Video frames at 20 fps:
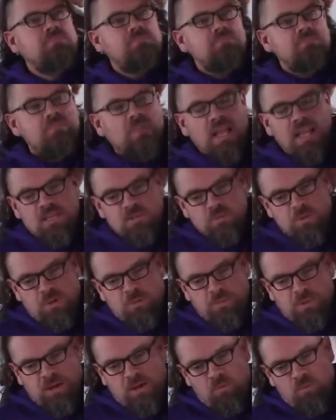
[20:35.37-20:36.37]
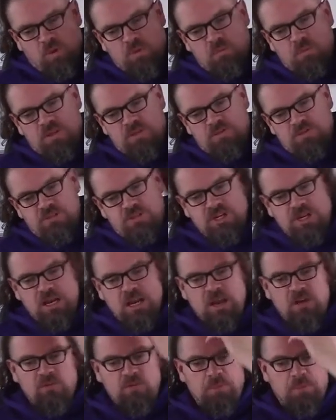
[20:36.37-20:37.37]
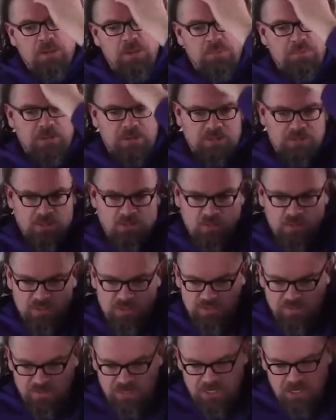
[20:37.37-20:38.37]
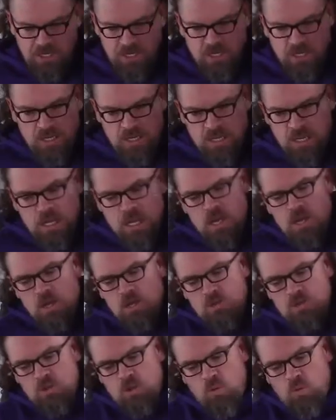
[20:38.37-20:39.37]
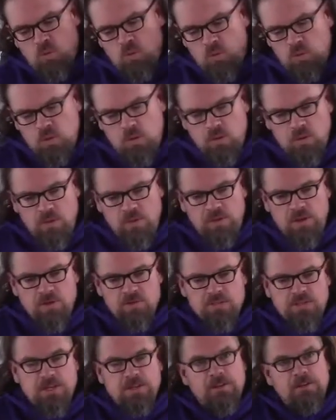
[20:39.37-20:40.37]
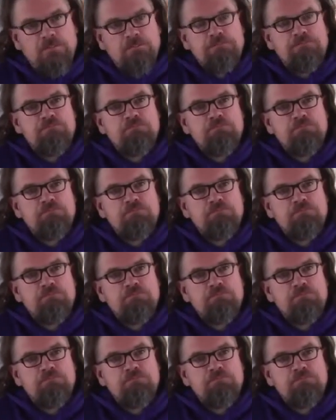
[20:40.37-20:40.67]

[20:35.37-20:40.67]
guess we could pick on West Virginia. Everybody picks on West Virginia. So, there's a